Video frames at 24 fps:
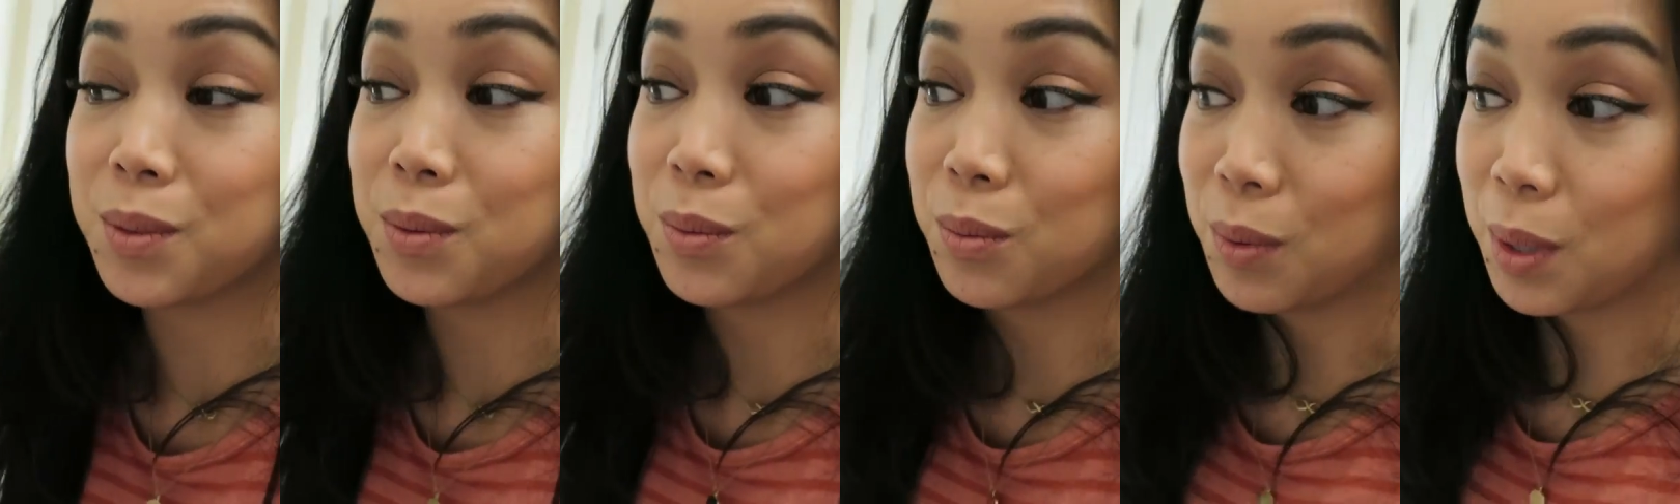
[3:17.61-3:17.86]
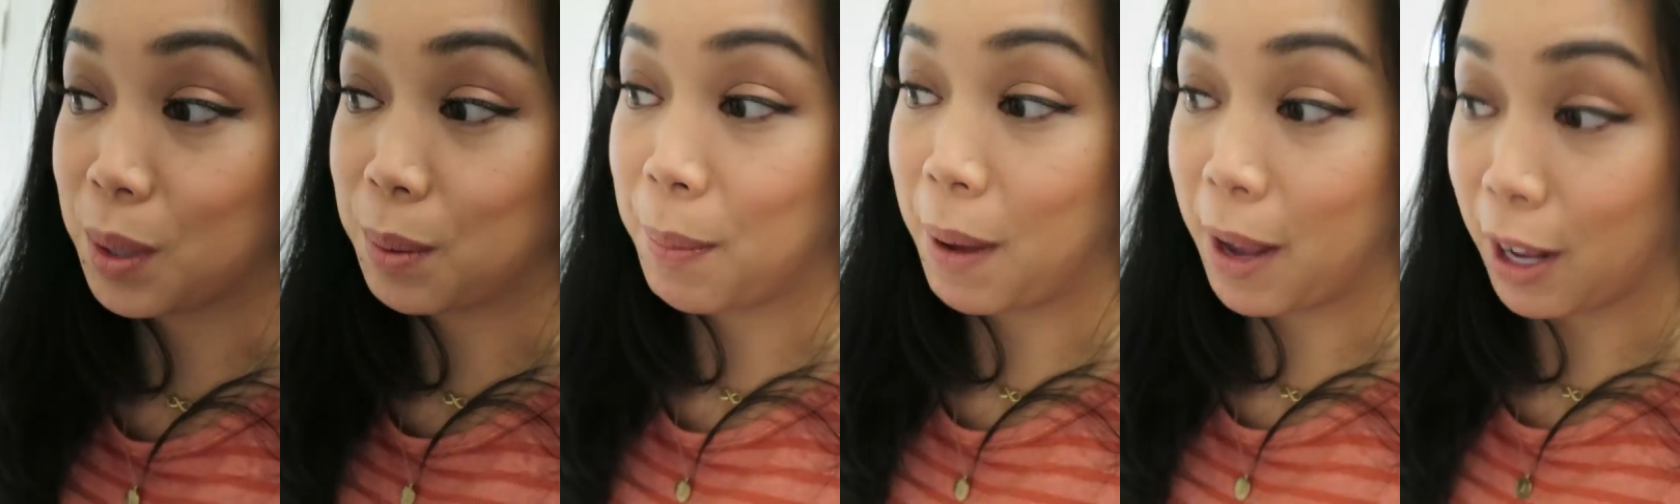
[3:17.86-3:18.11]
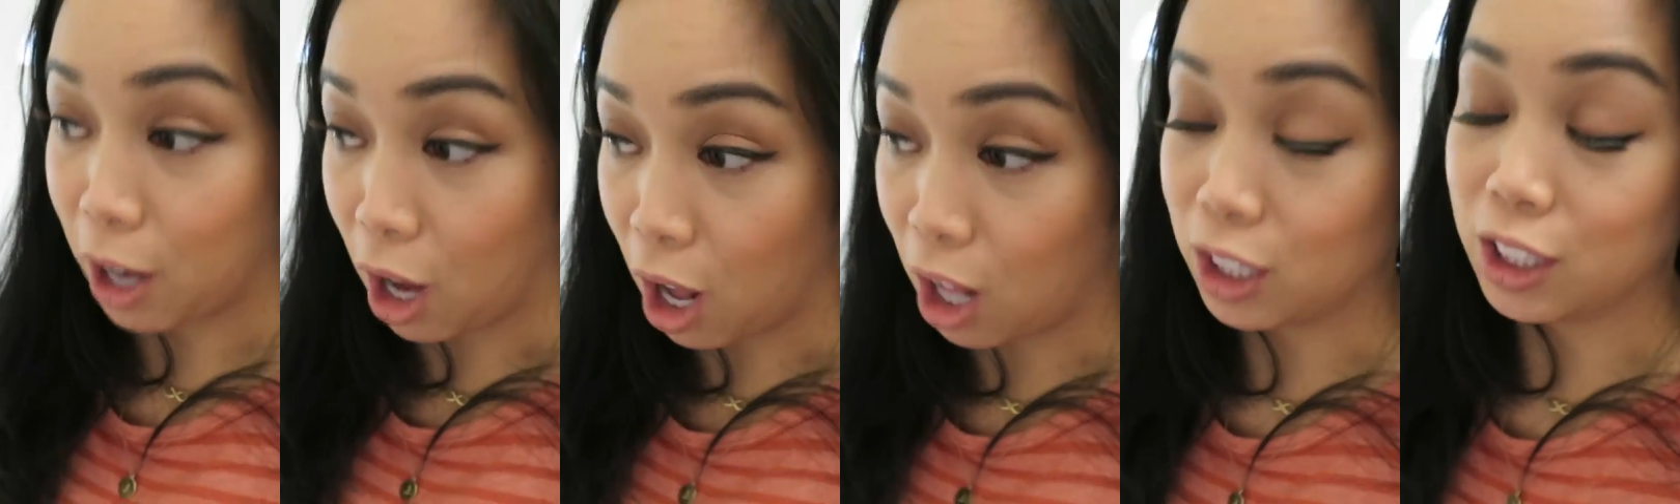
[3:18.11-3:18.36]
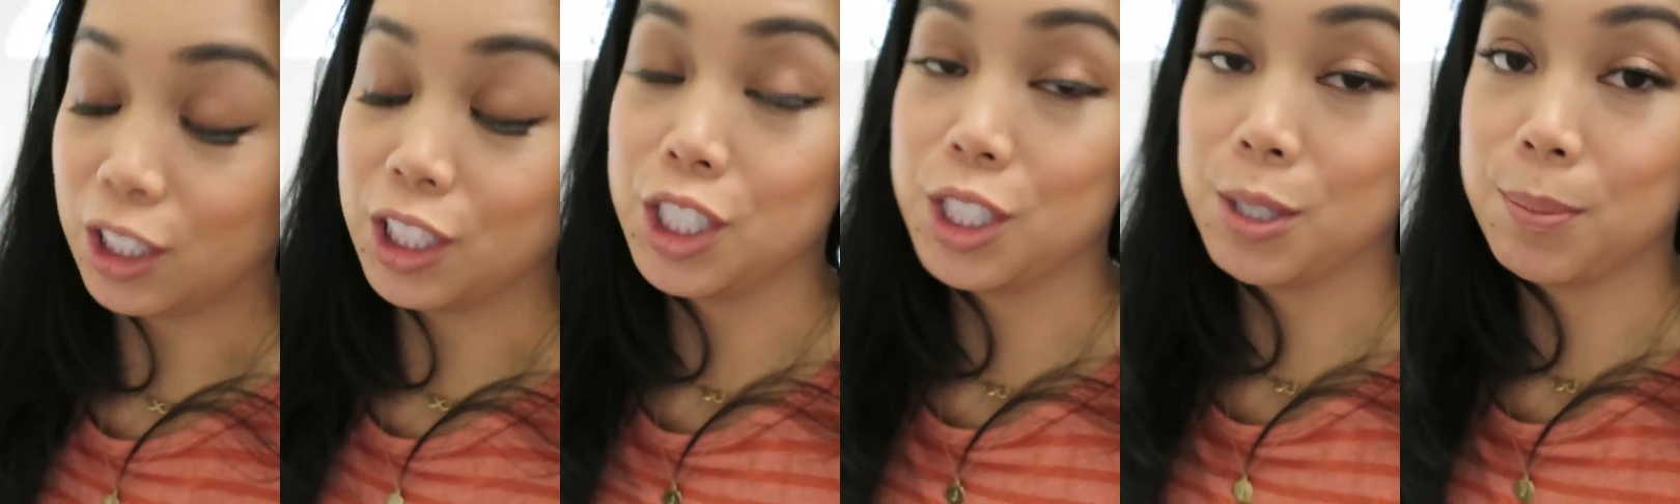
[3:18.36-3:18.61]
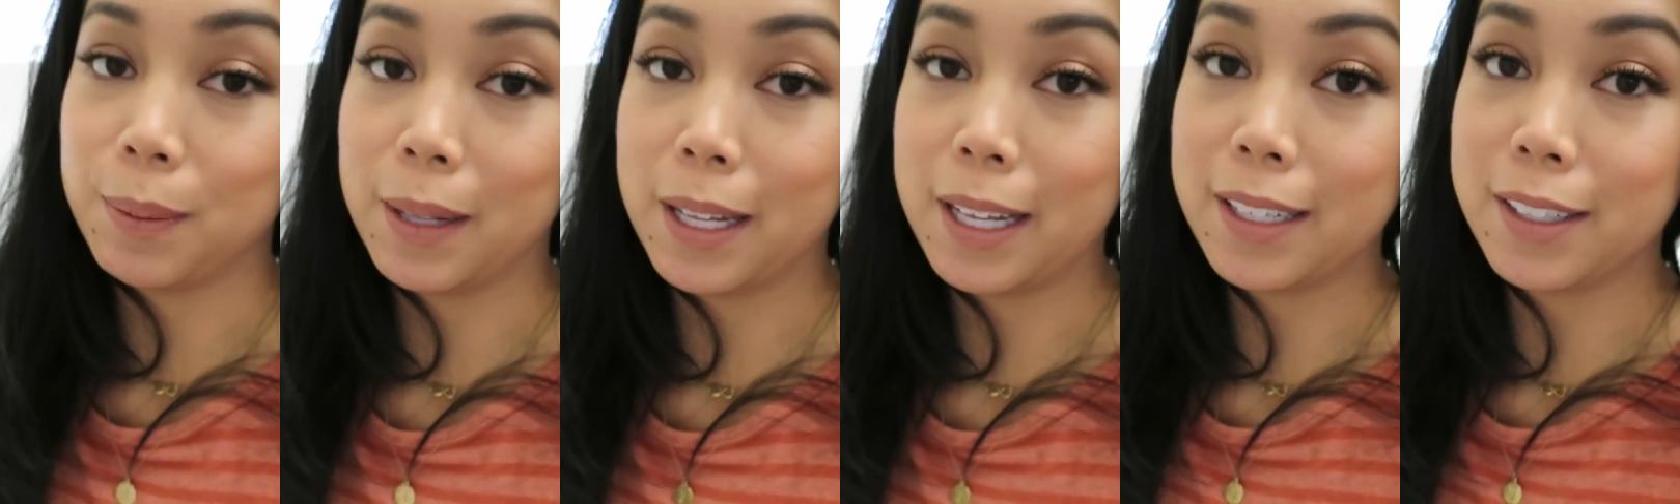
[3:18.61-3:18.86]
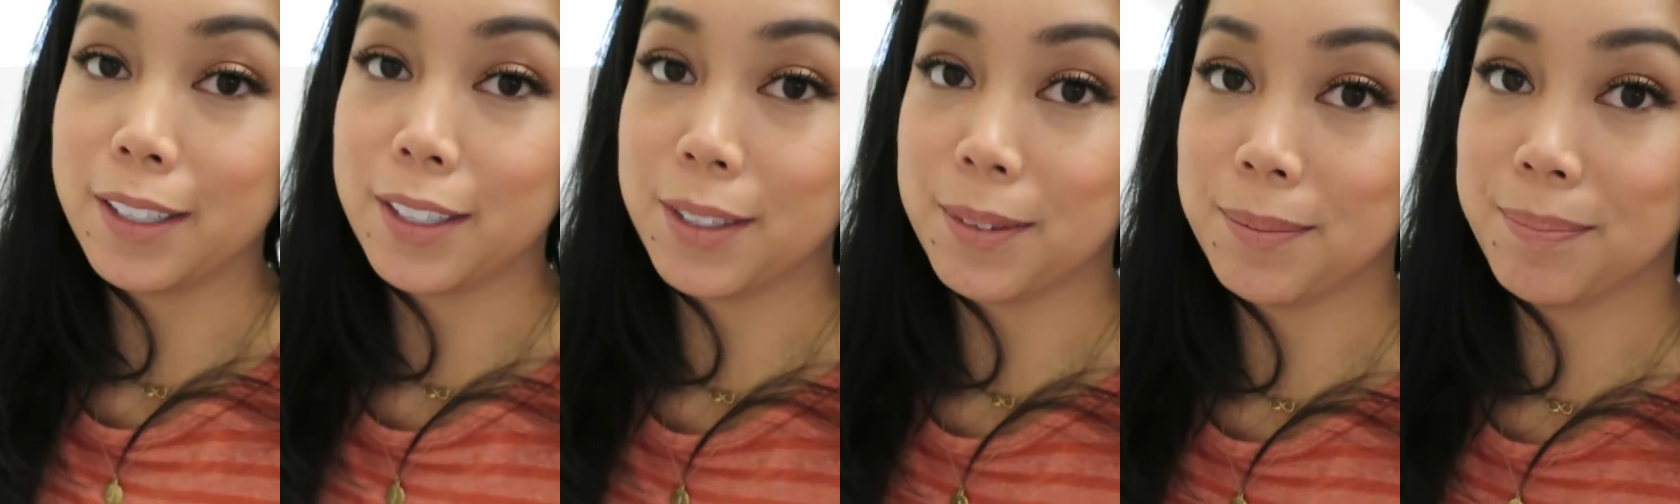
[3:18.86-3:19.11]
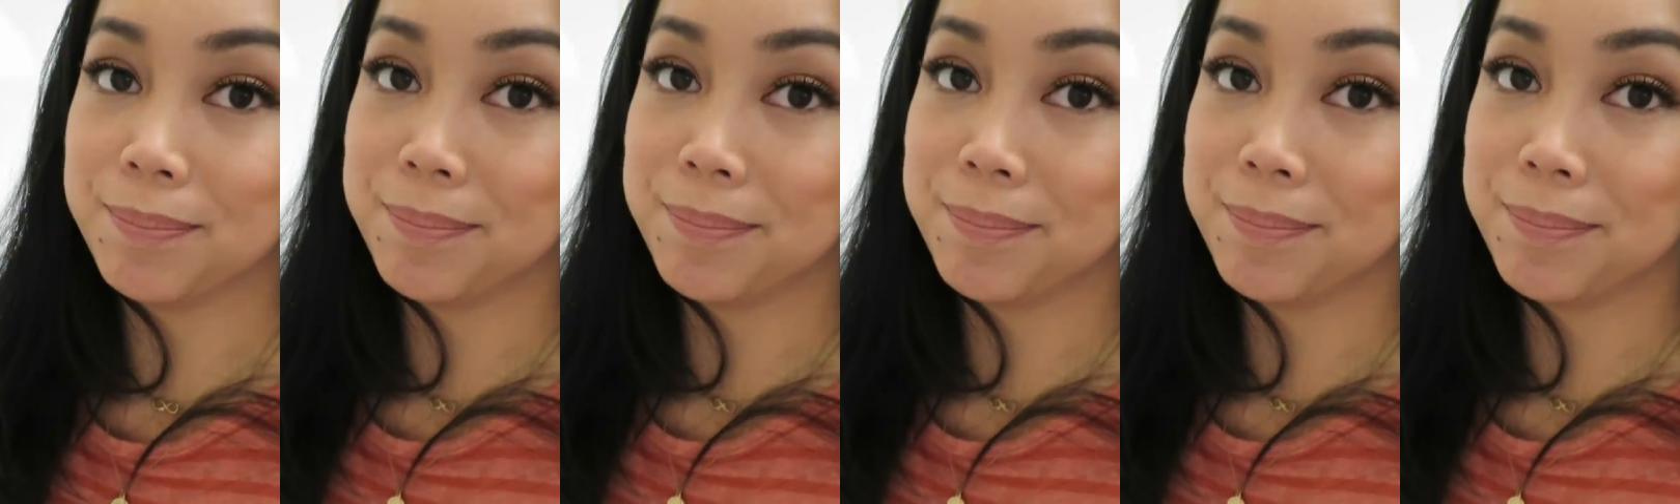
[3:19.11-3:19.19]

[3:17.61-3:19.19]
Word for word: Okay. Hey, my college planner.